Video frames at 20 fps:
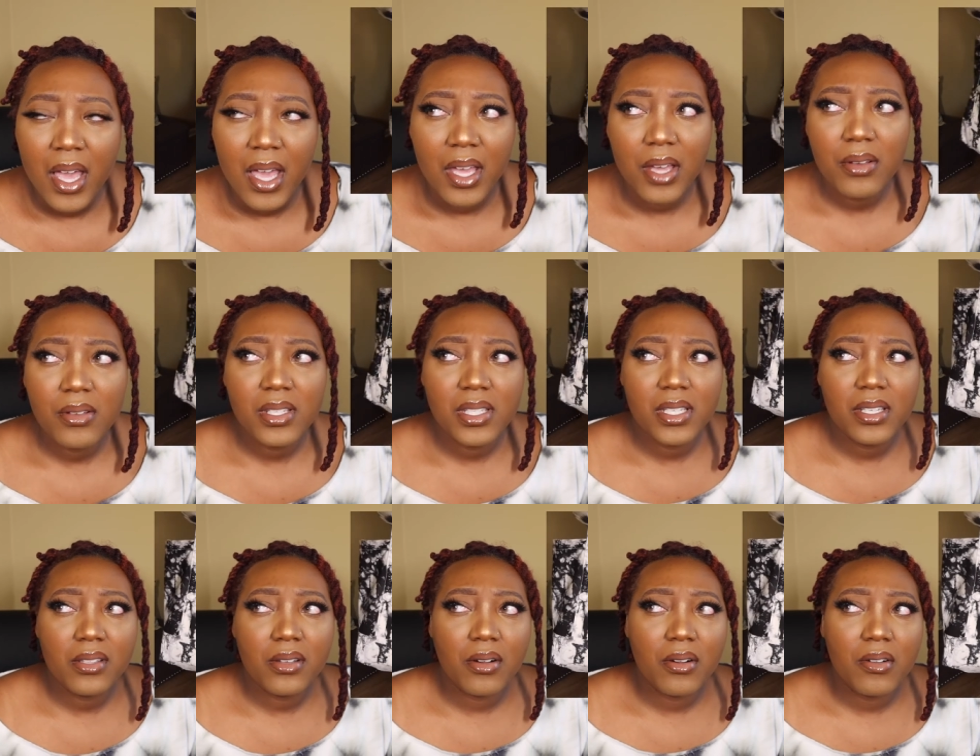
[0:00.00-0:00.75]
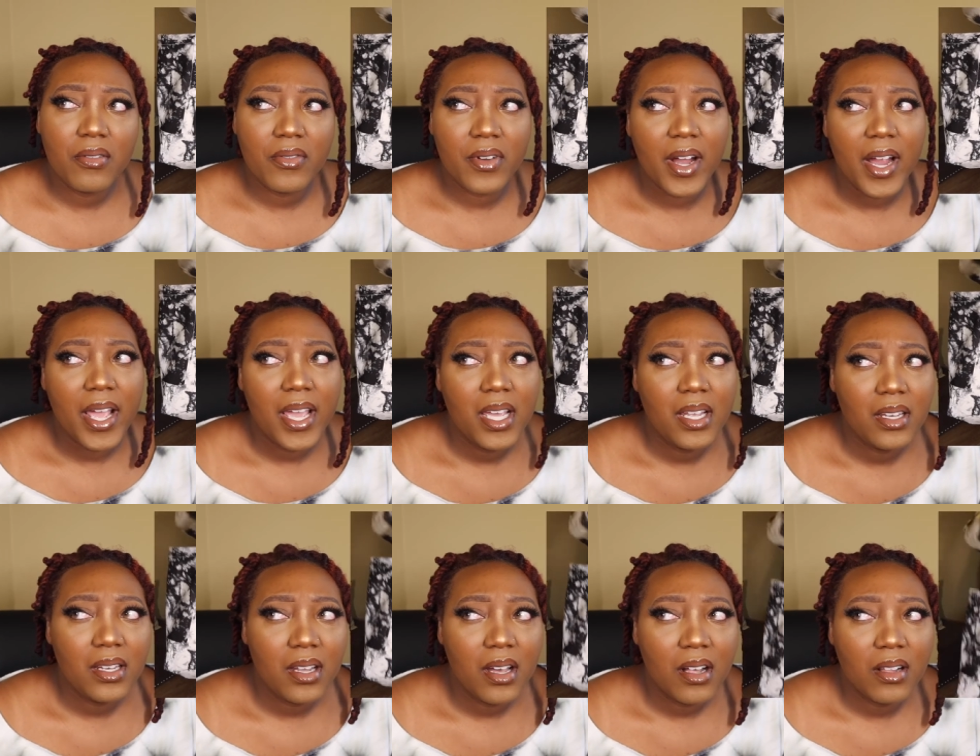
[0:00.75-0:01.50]
It was either over
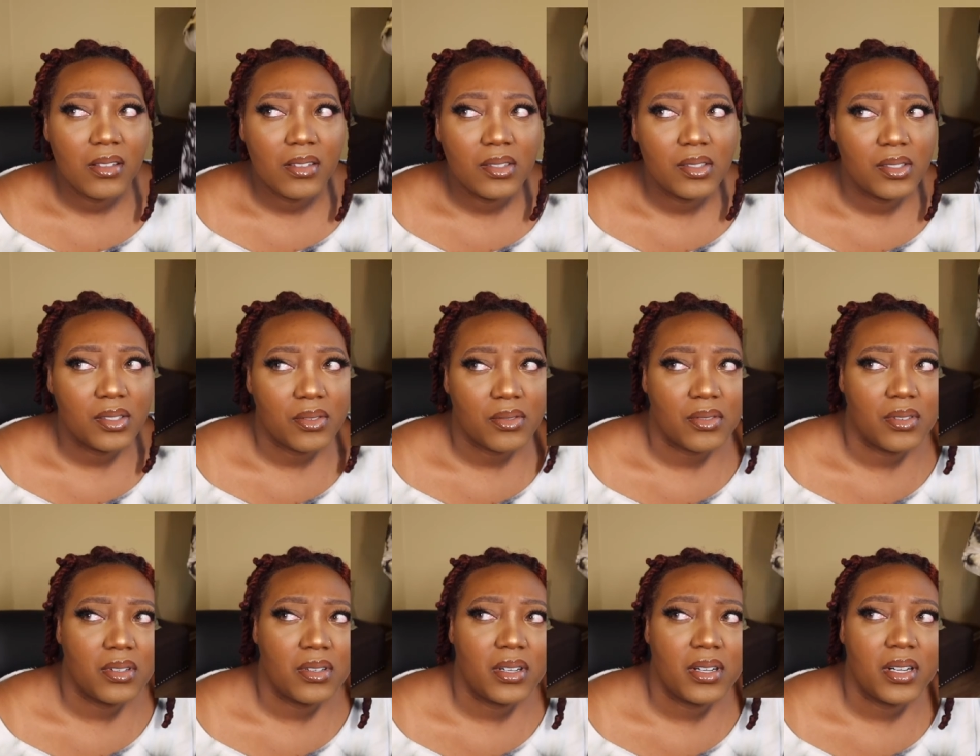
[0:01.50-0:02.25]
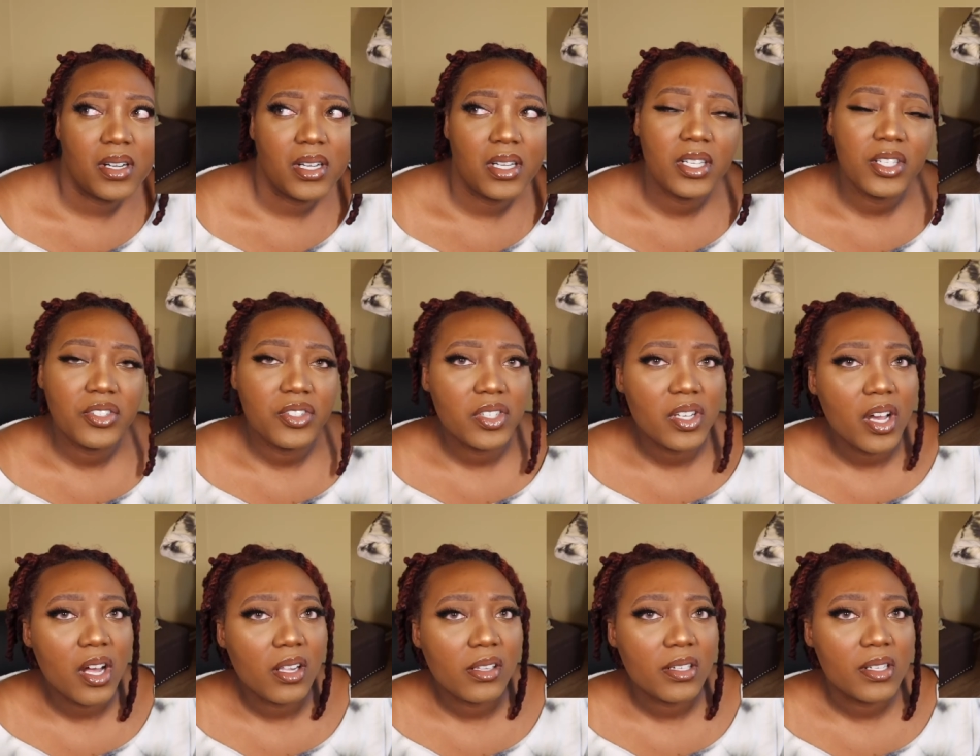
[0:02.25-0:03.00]
$80 or
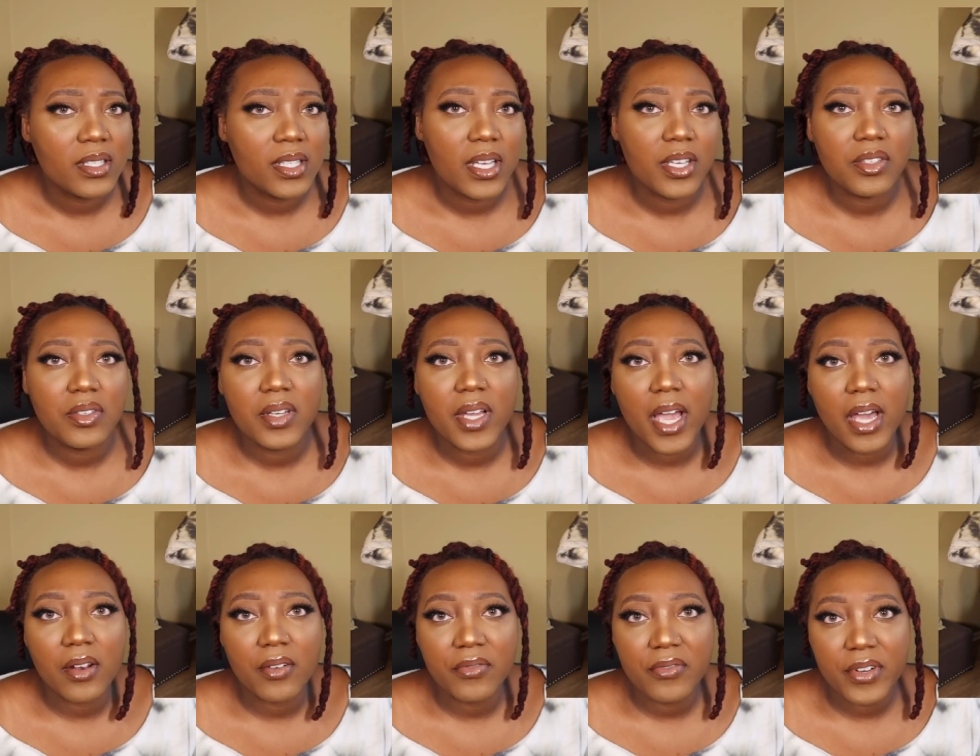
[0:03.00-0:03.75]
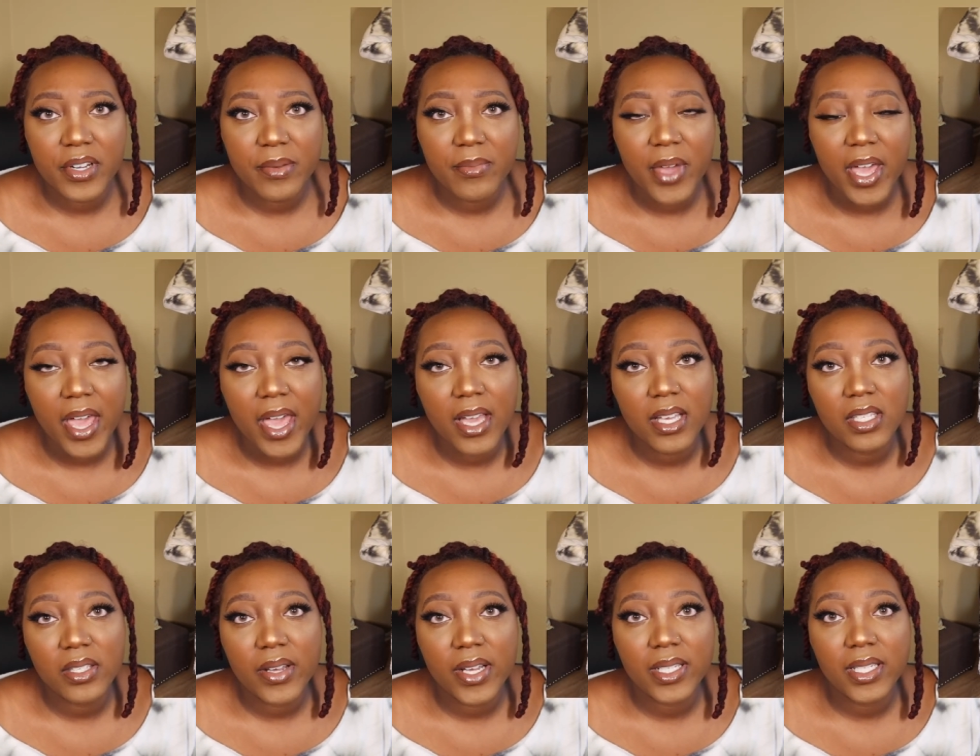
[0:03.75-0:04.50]
$100 and you got a free
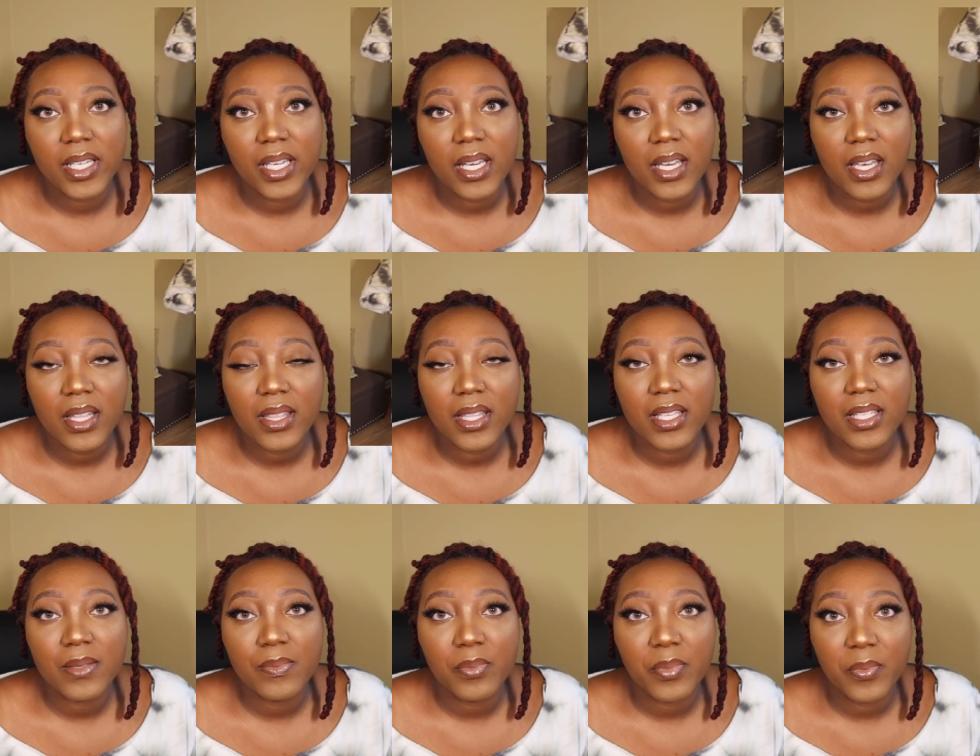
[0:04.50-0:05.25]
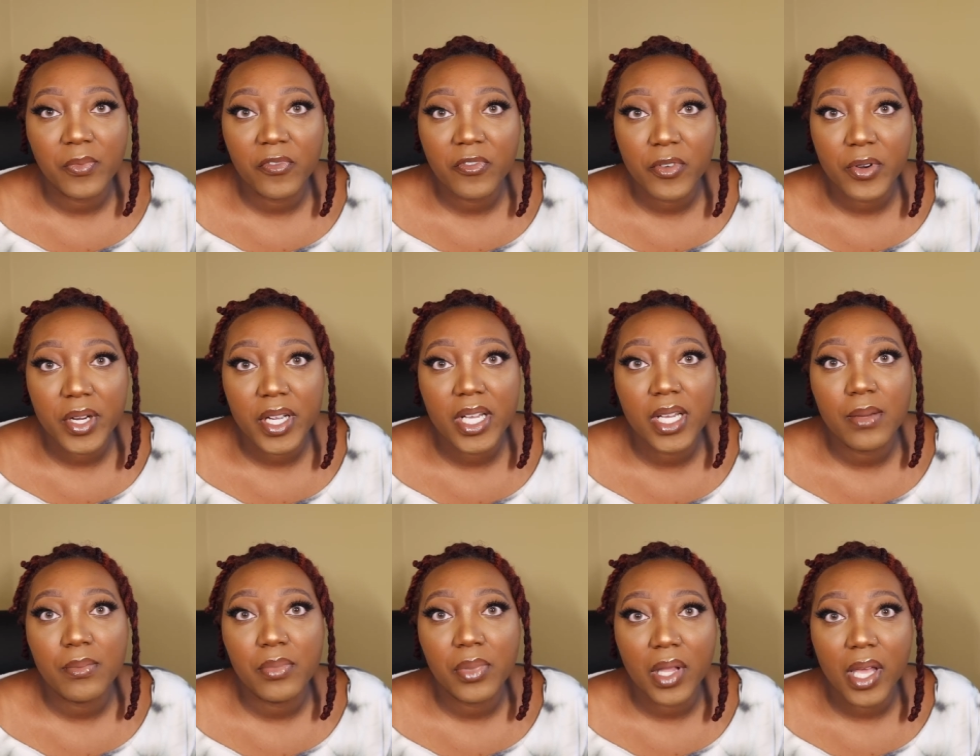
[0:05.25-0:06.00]
bag. So I did get this
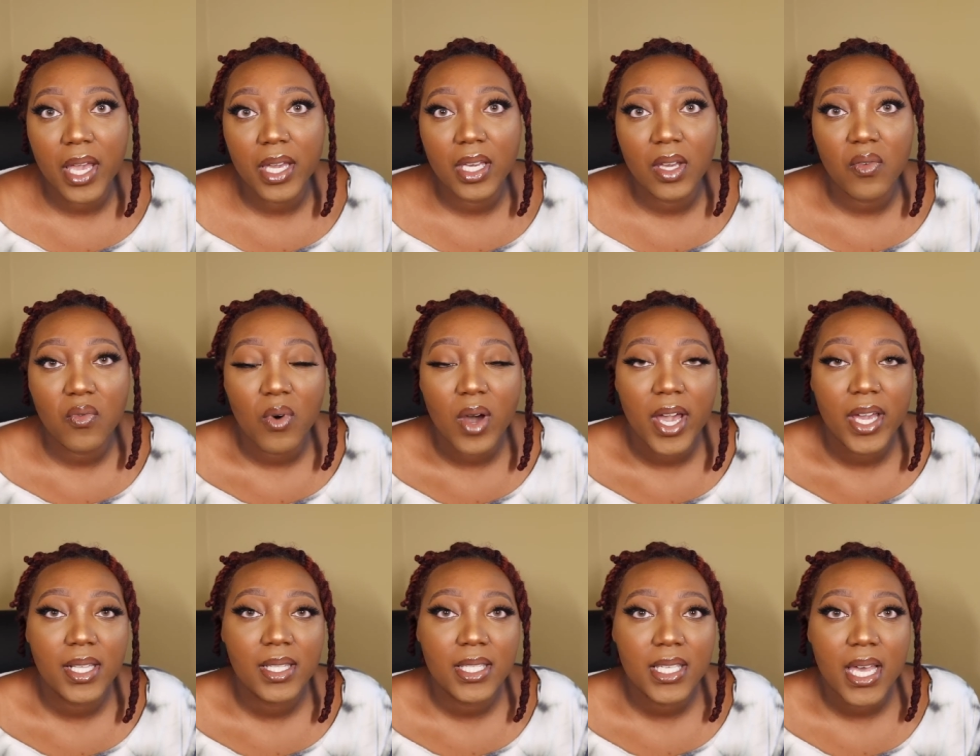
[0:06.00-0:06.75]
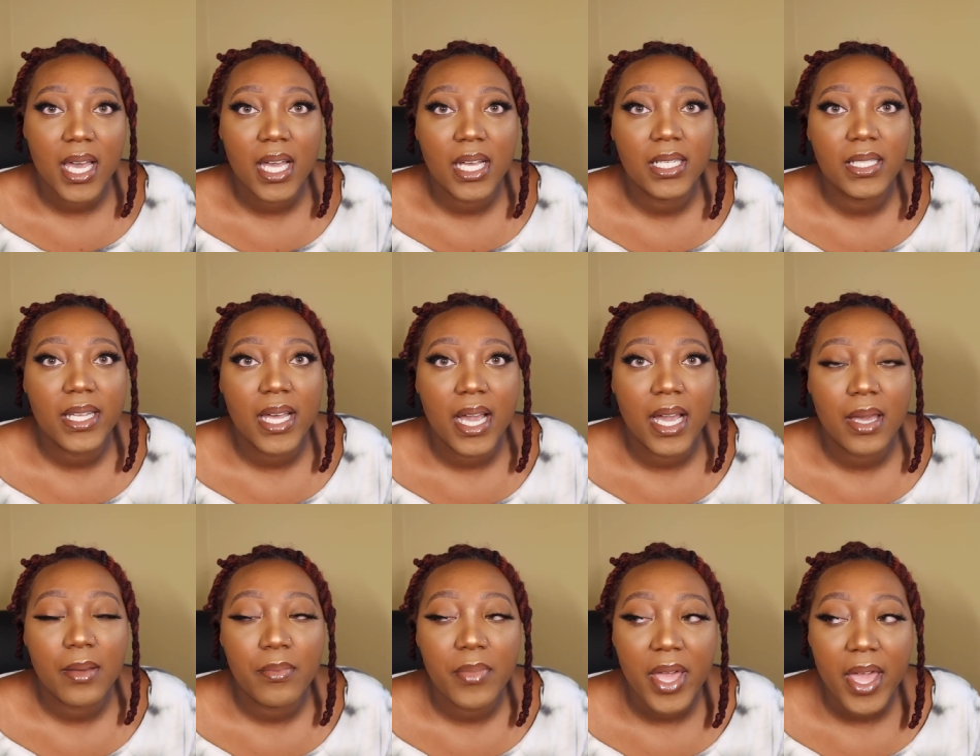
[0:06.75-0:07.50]
free black and white
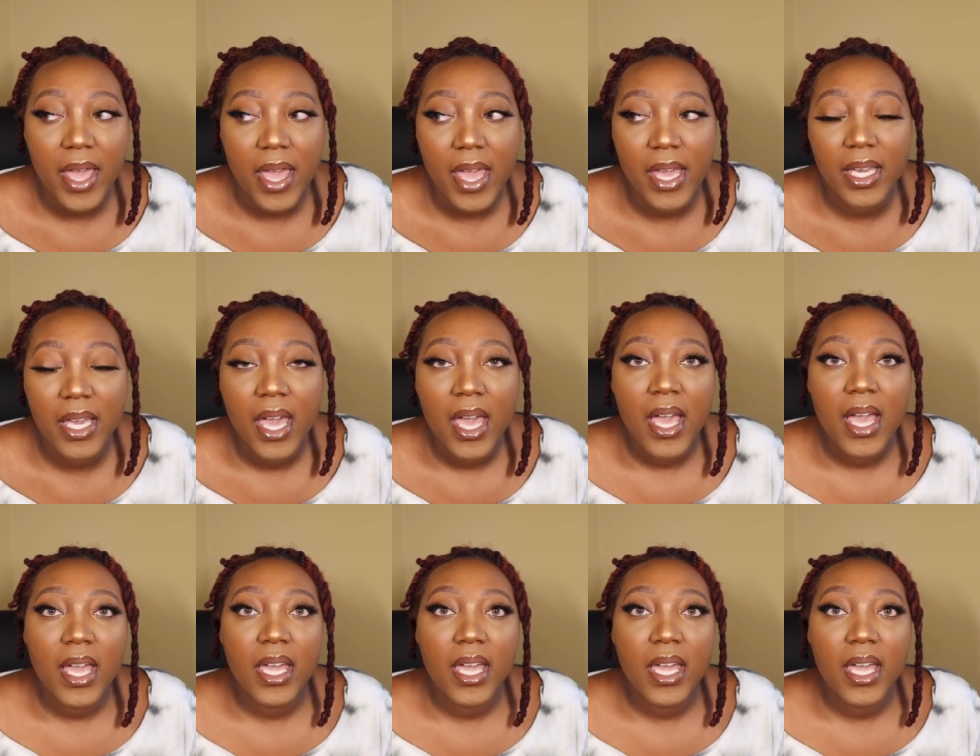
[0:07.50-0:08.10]
tie-dye bag.